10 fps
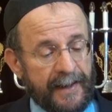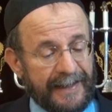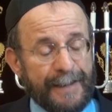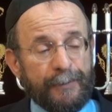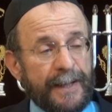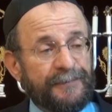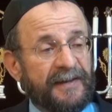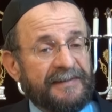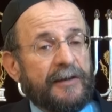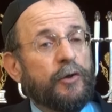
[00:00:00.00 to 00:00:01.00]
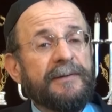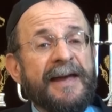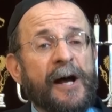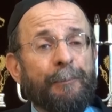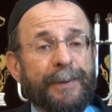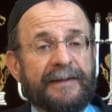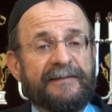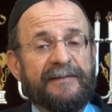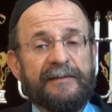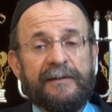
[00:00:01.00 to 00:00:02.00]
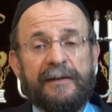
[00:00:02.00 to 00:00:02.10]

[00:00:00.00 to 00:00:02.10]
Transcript: And Abraham says, I couldn't help it.